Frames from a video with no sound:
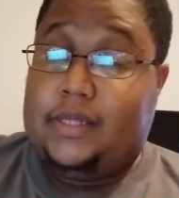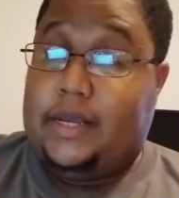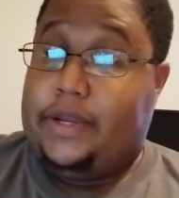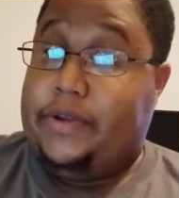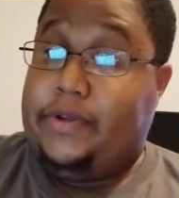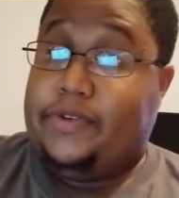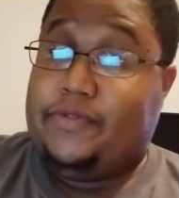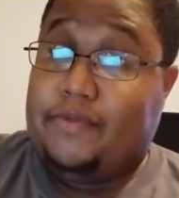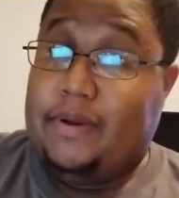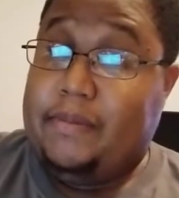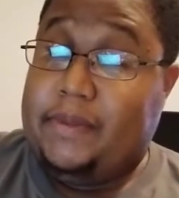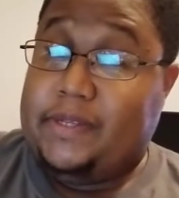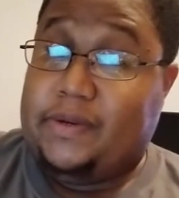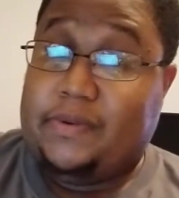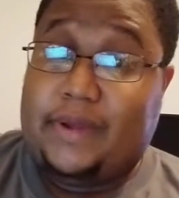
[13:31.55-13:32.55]
Now you can
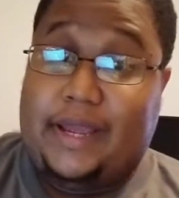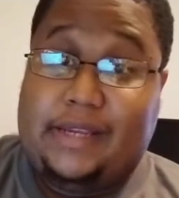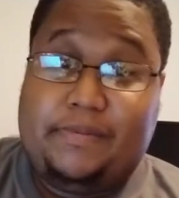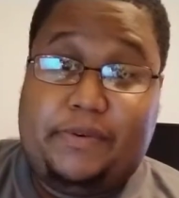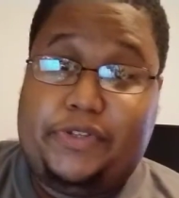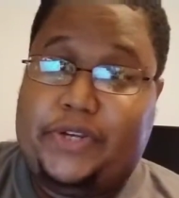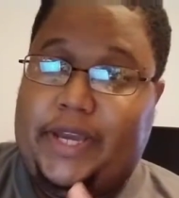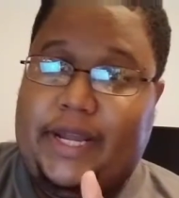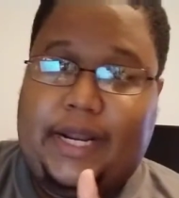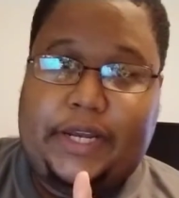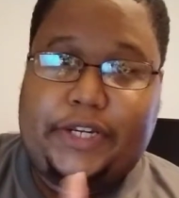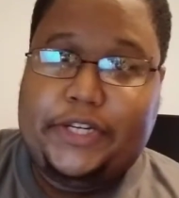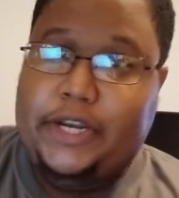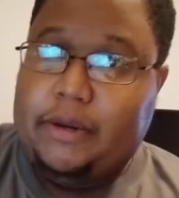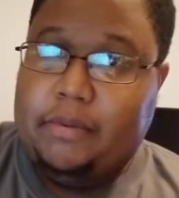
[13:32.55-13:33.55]
stream these older games, but you
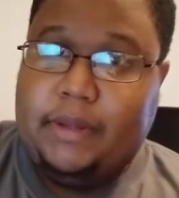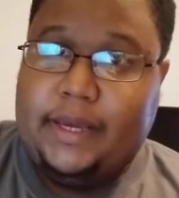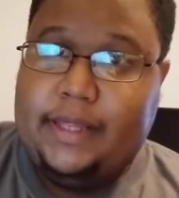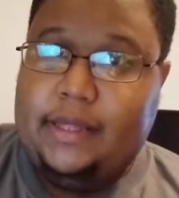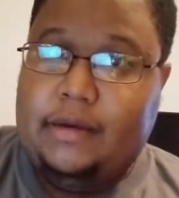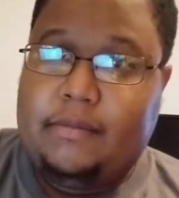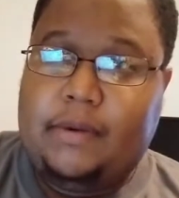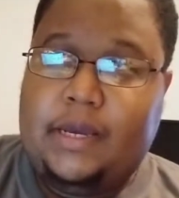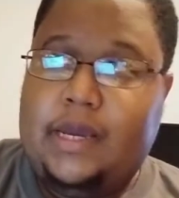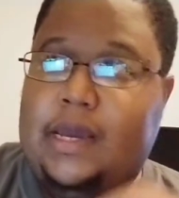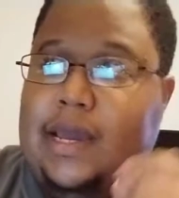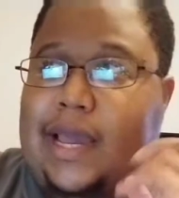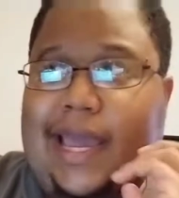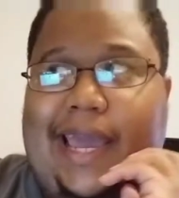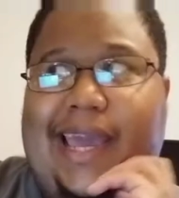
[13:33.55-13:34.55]
cannot share play them.
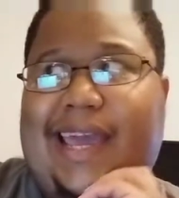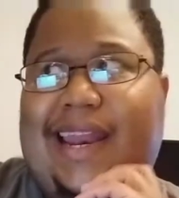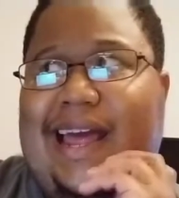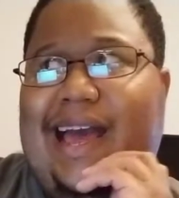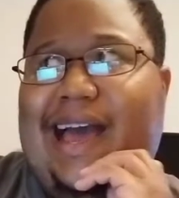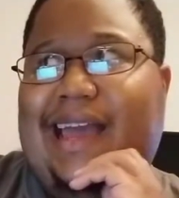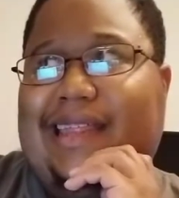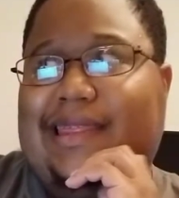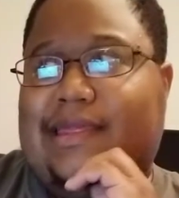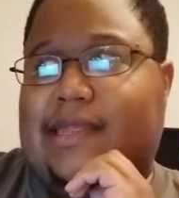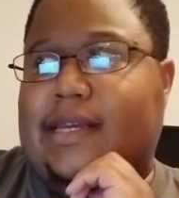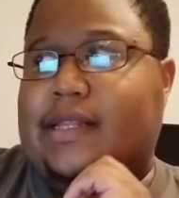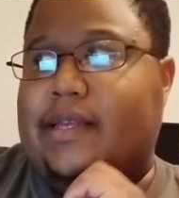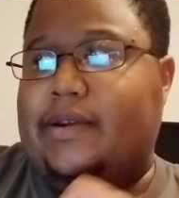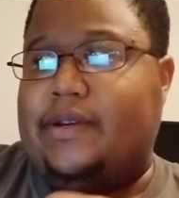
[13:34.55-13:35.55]
And I
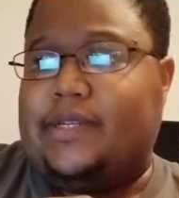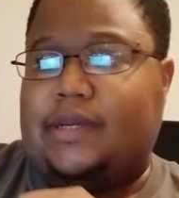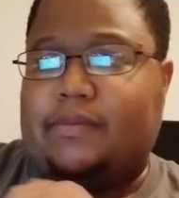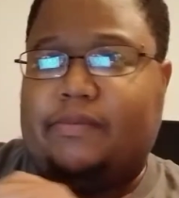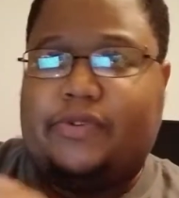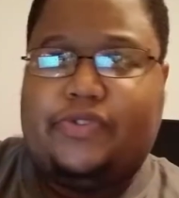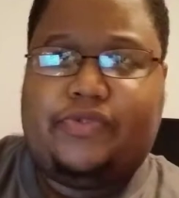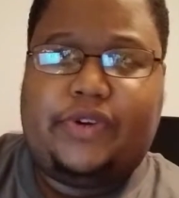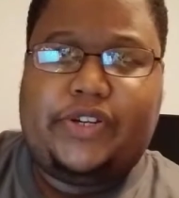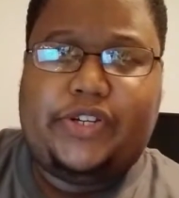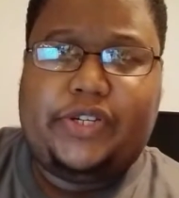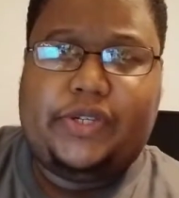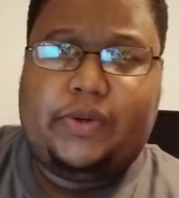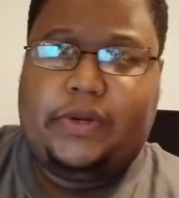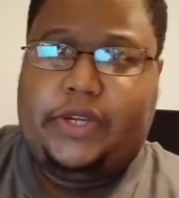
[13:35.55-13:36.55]
think there are some
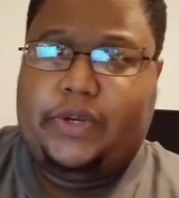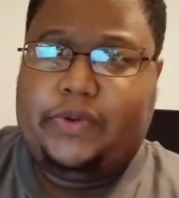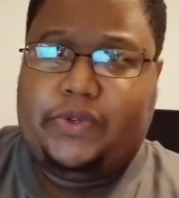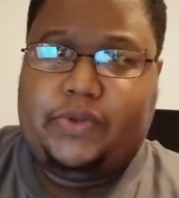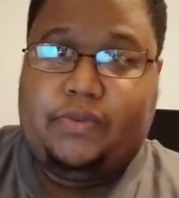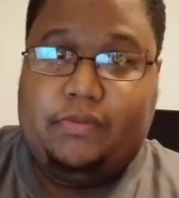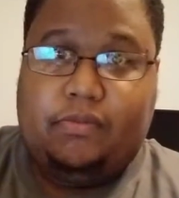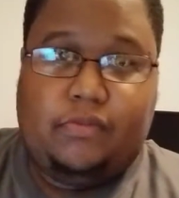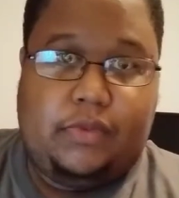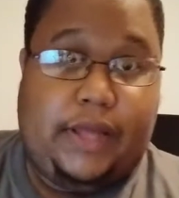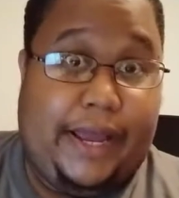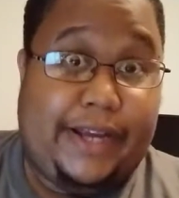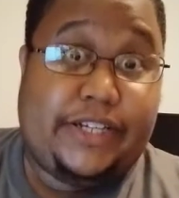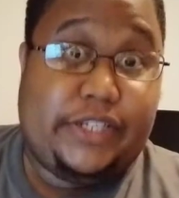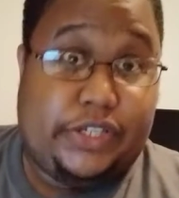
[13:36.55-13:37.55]
restrictions on you
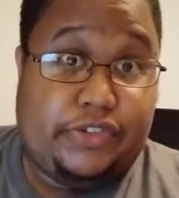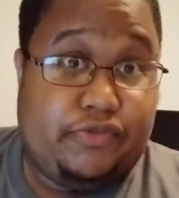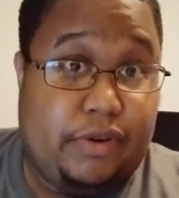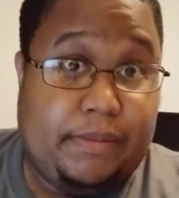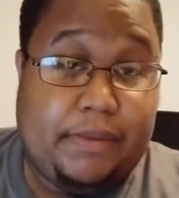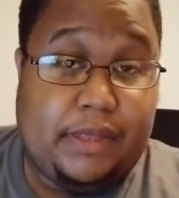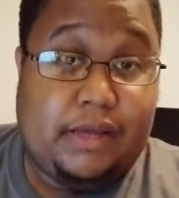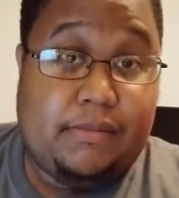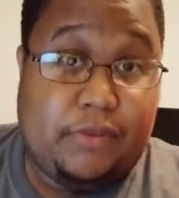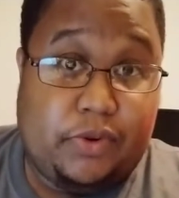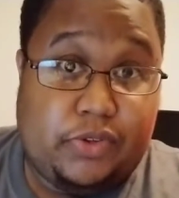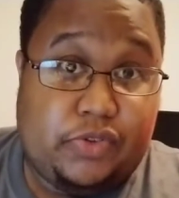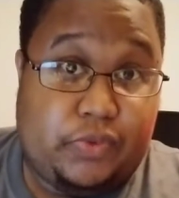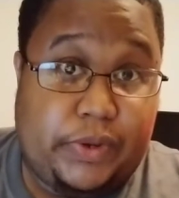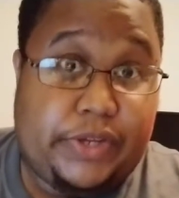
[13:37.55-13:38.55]
actually streaming them
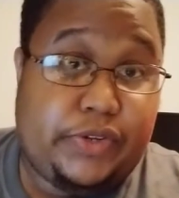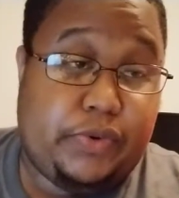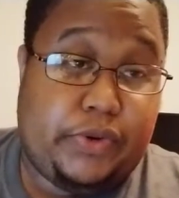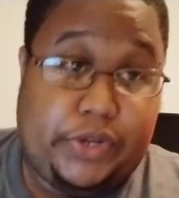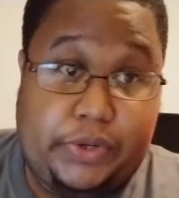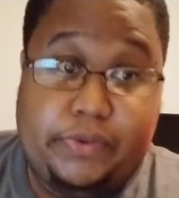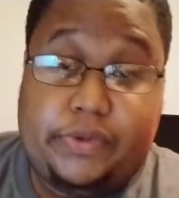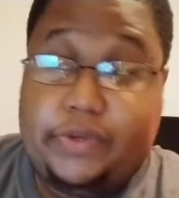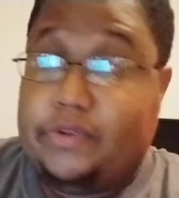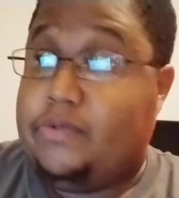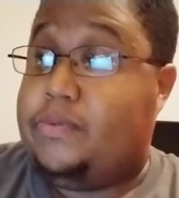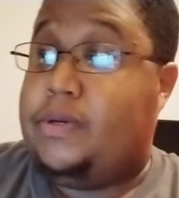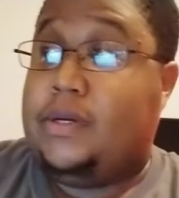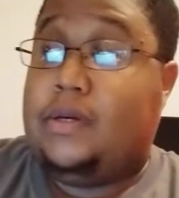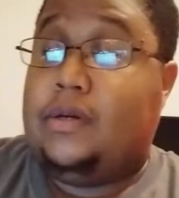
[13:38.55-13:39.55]
on Twitch or YouTube.